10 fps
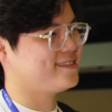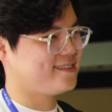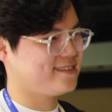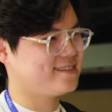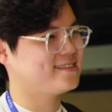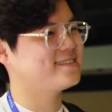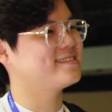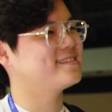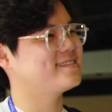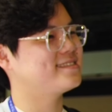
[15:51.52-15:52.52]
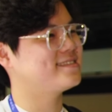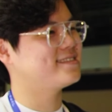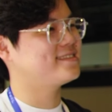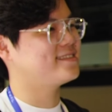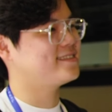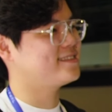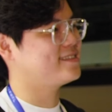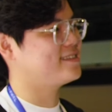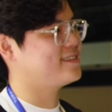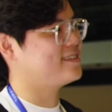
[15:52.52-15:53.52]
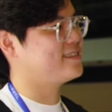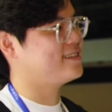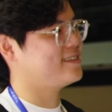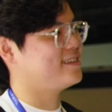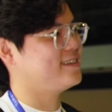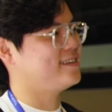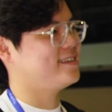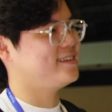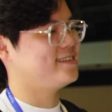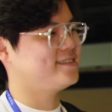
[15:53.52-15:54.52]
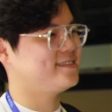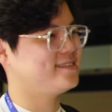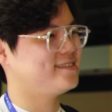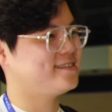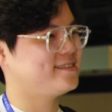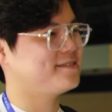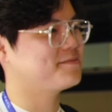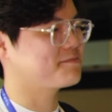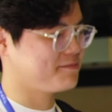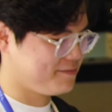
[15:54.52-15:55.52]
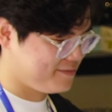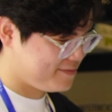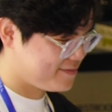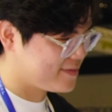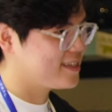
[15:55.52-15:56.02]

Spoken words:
(silent)